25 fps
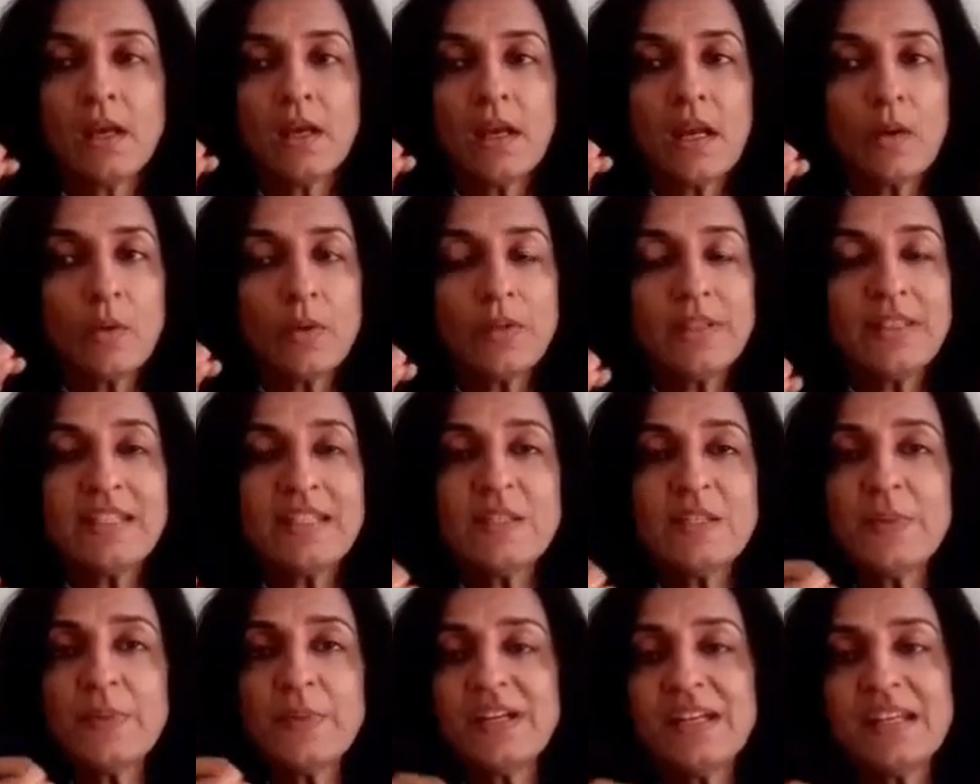Now, in
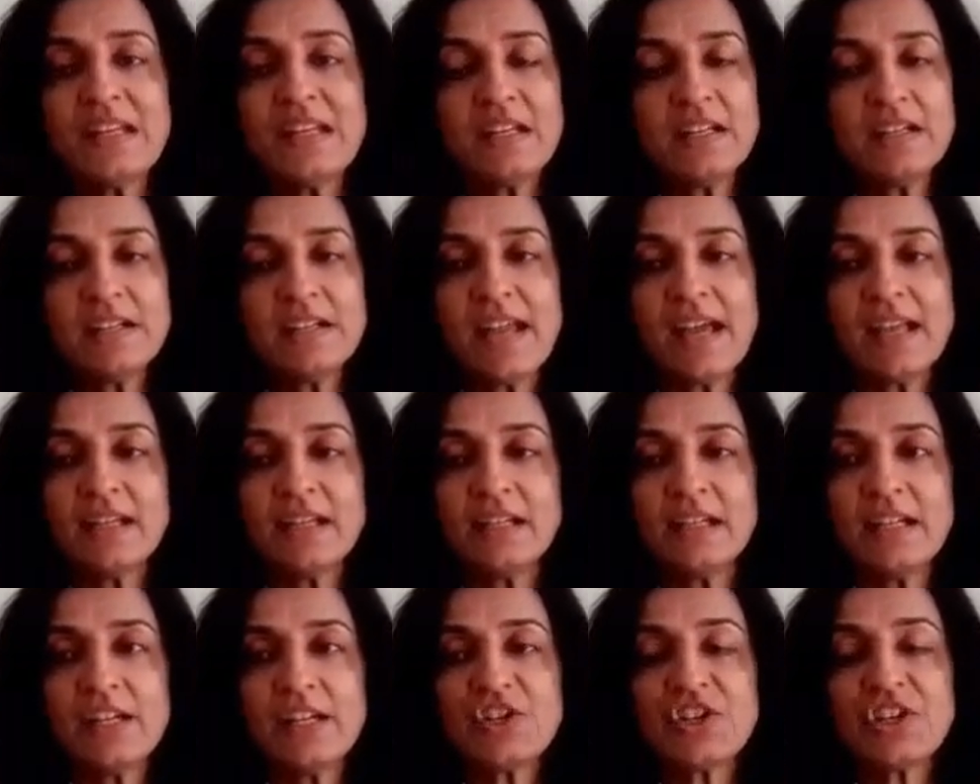this particular
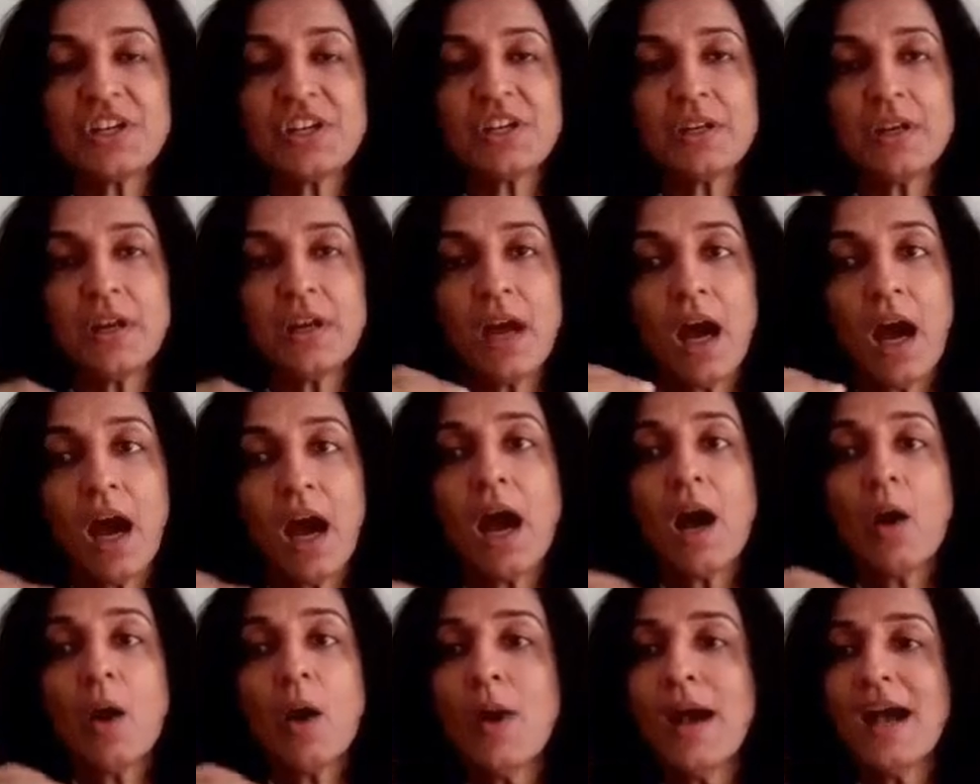calculation,
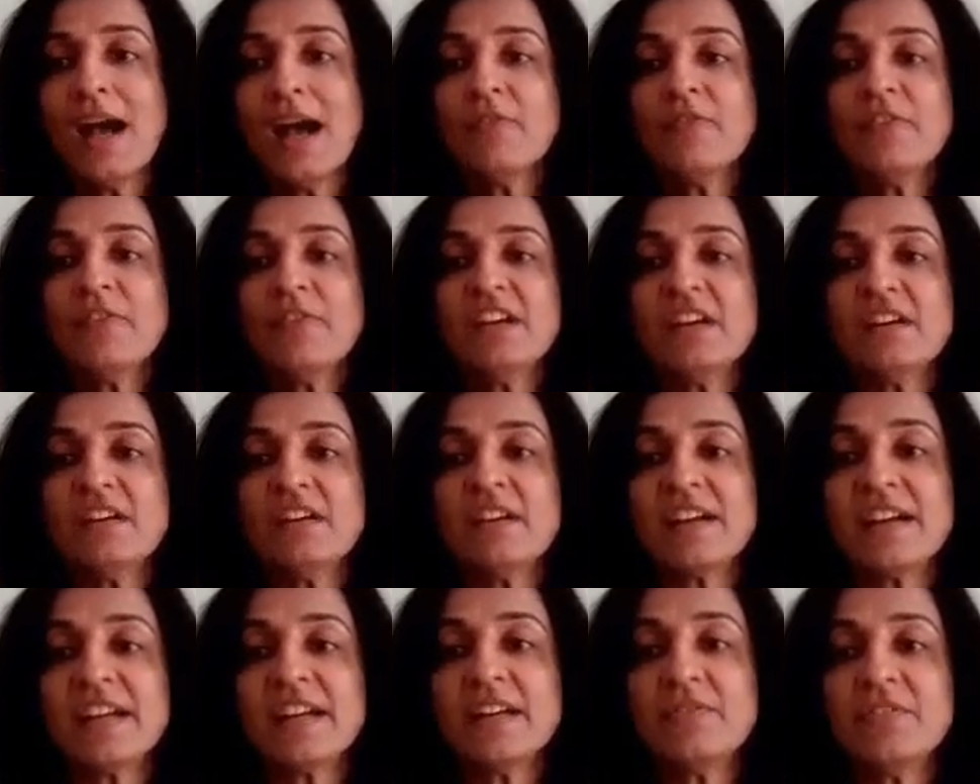how have we
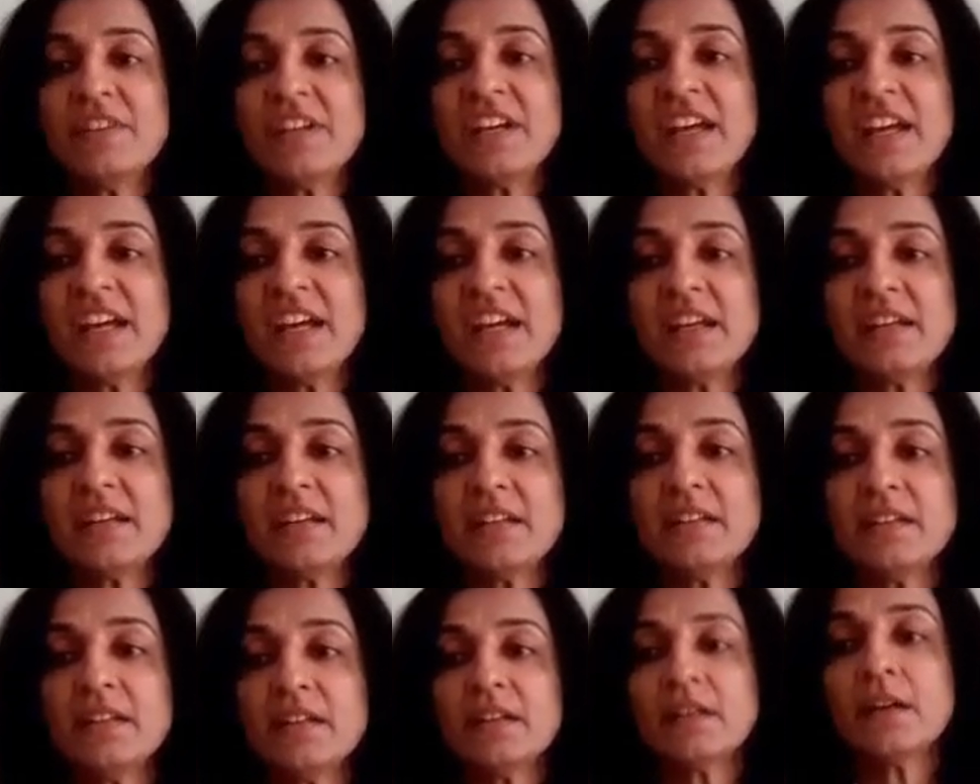arrived at
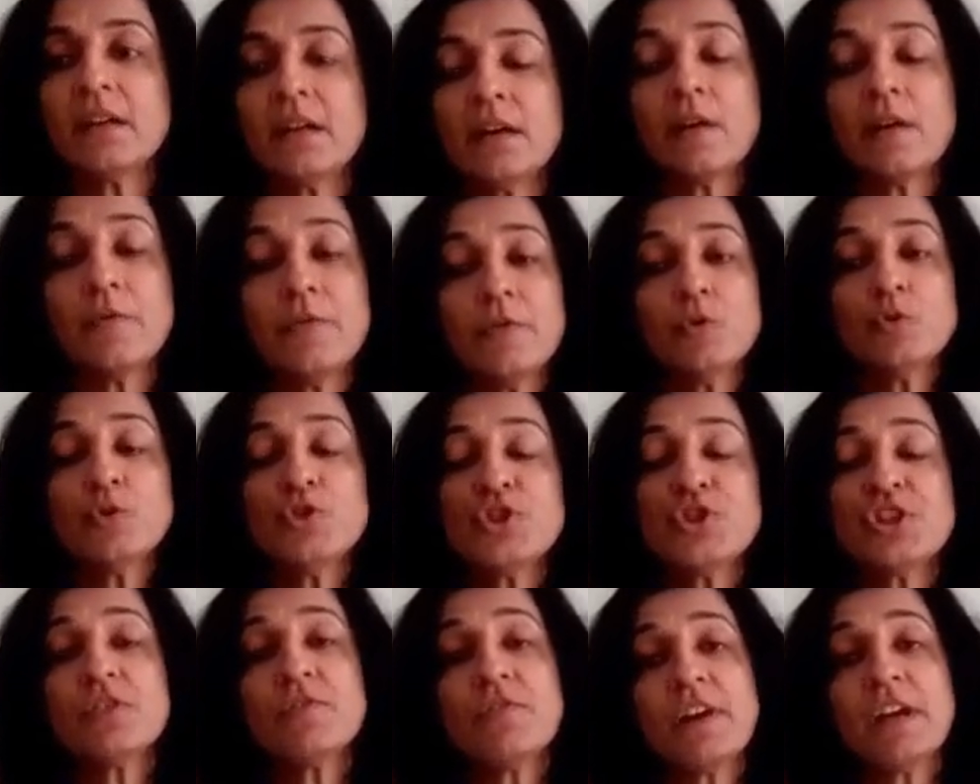the
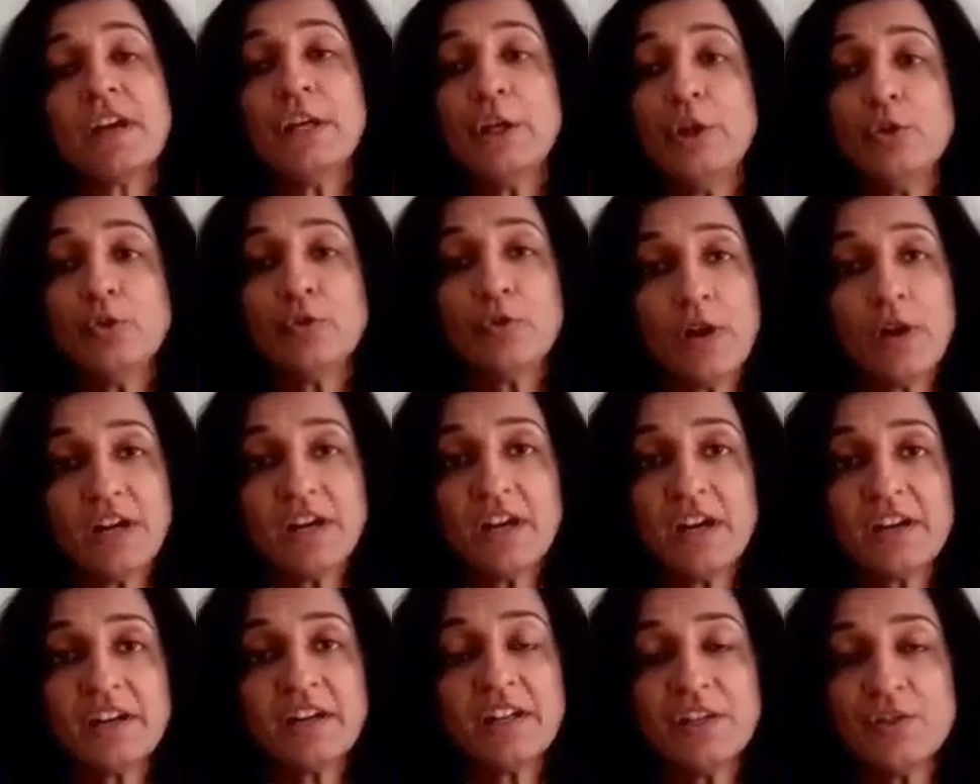future value of
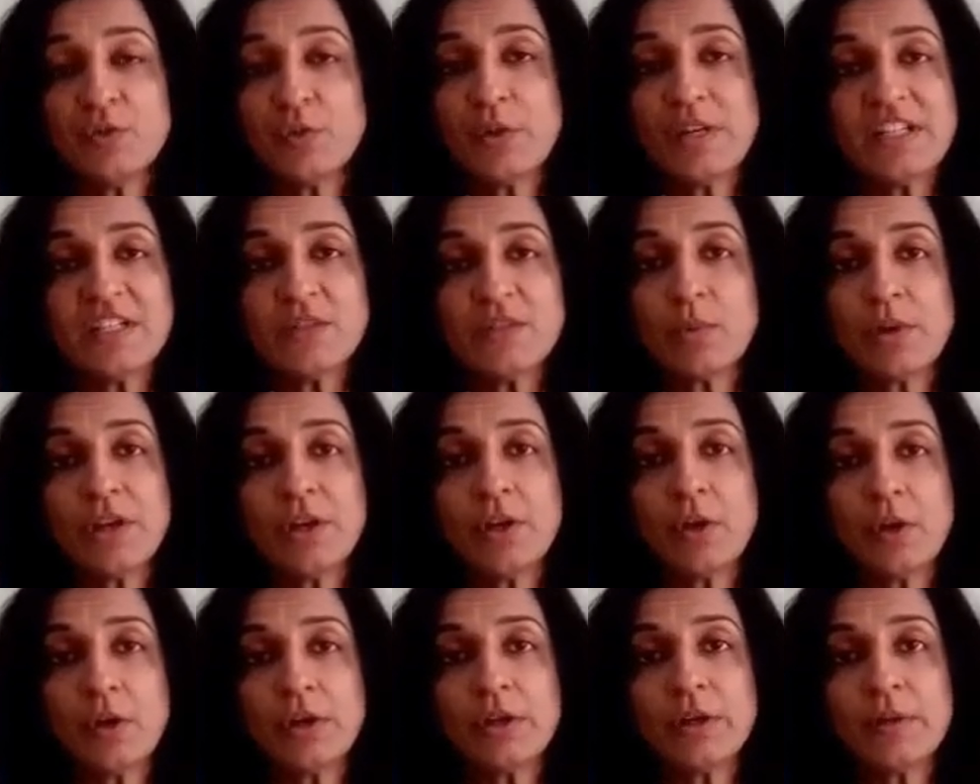
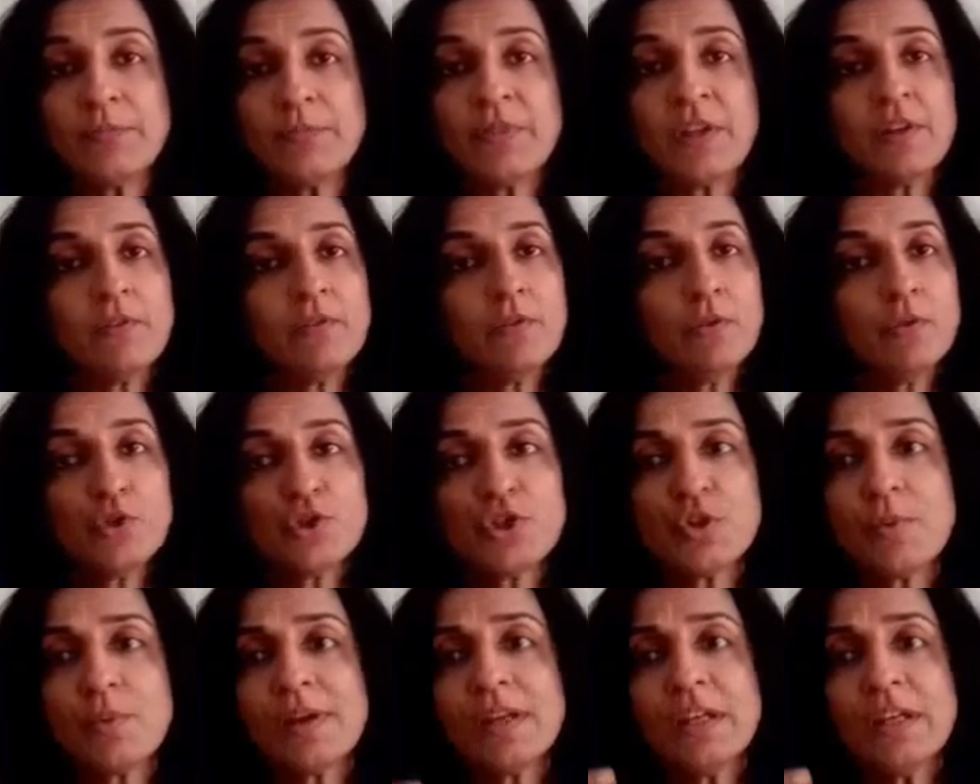$121?
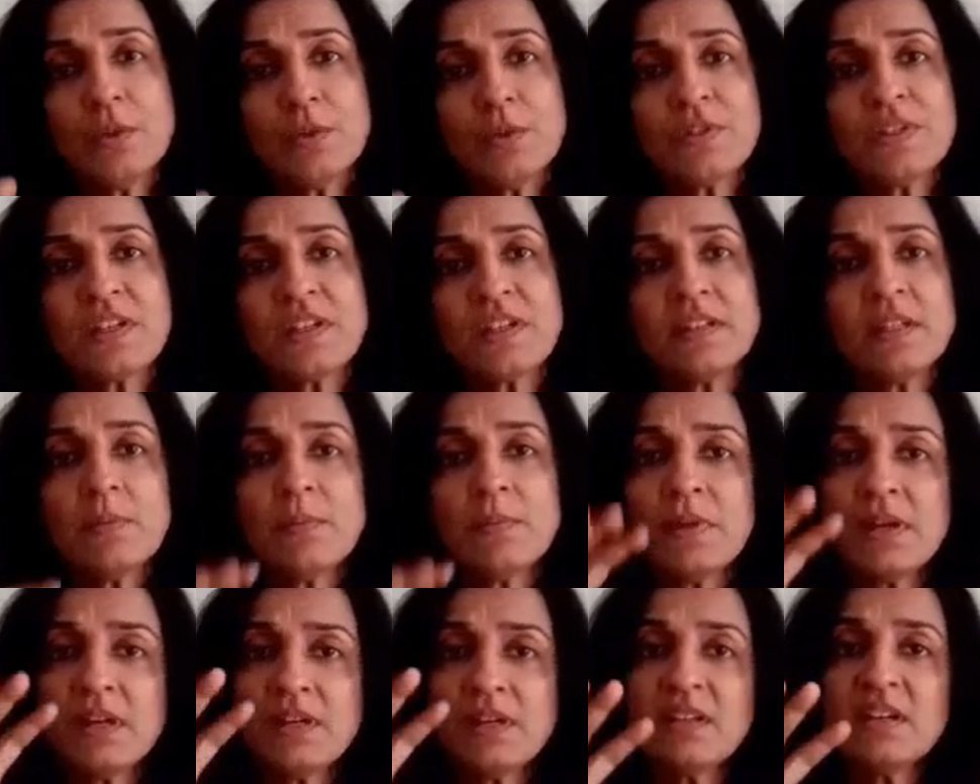Future value is
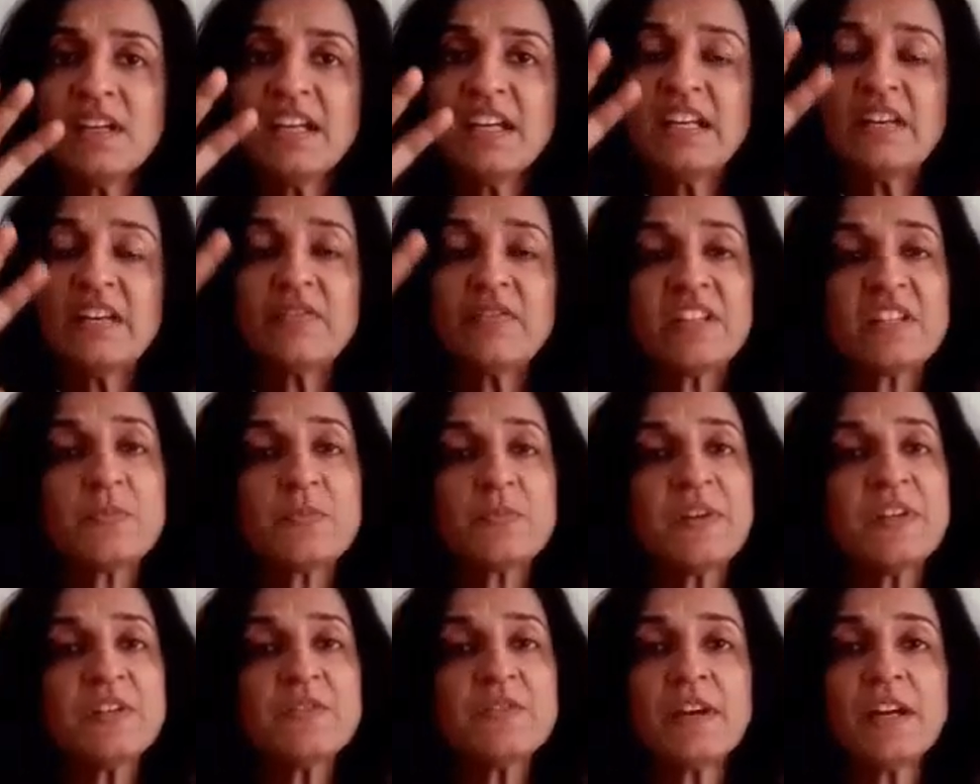nothing but the
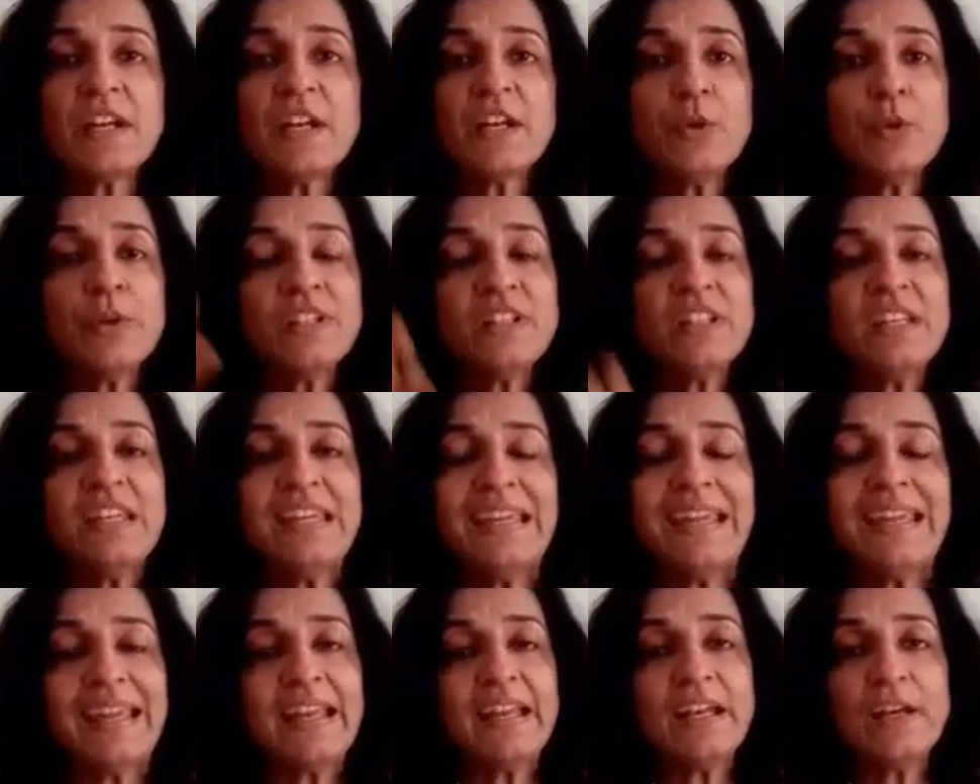investment value at
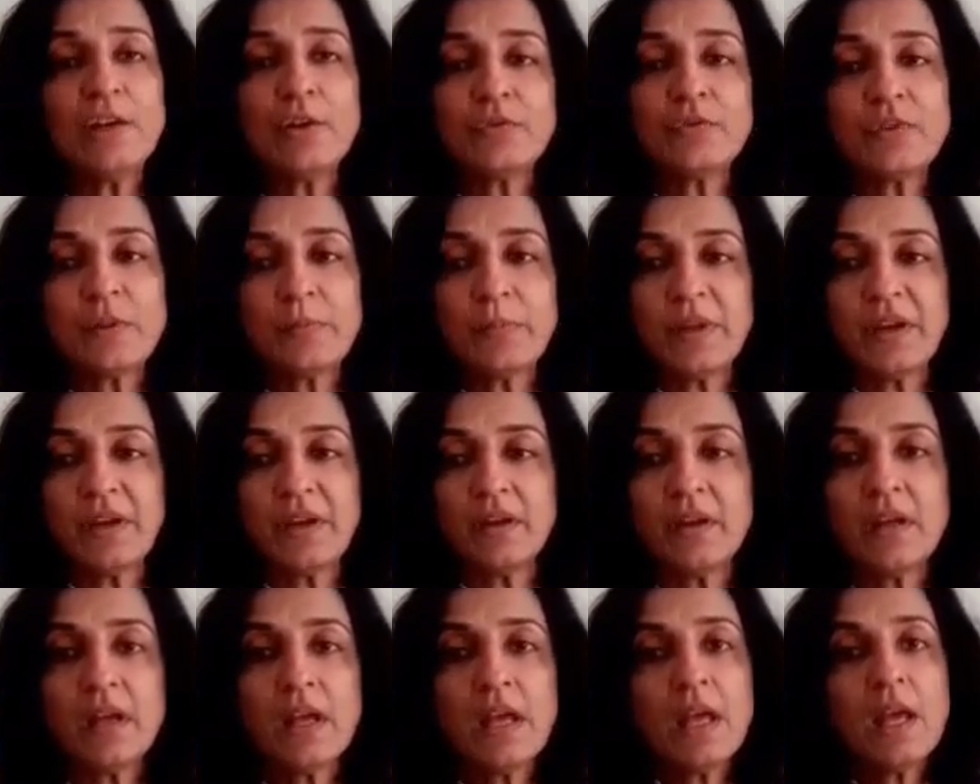the end of the
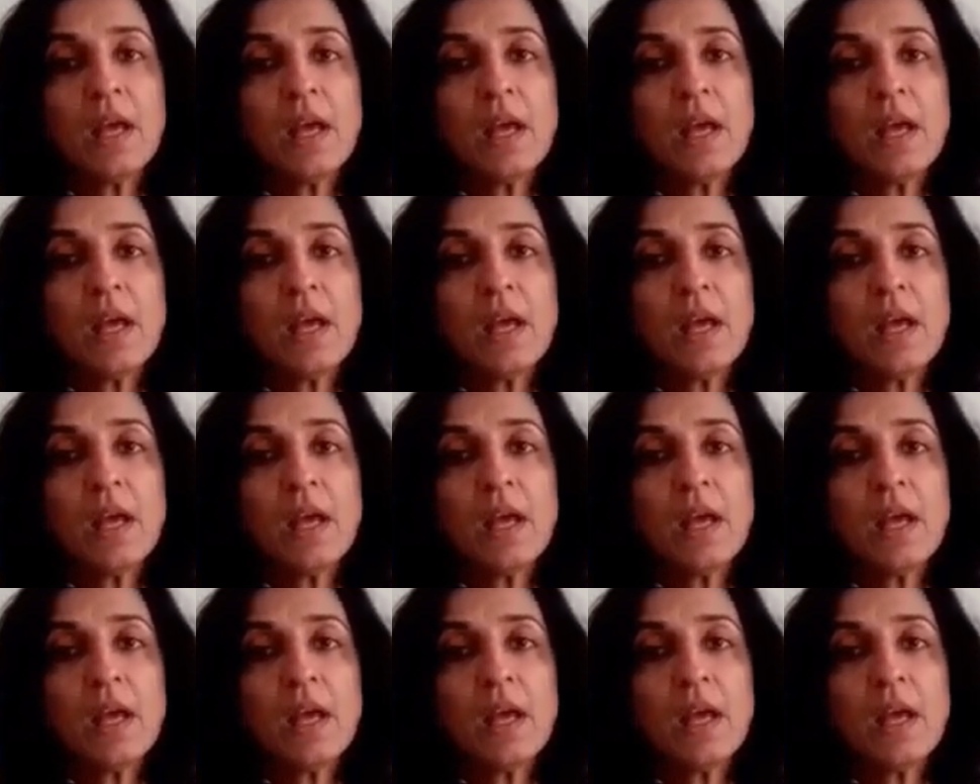period.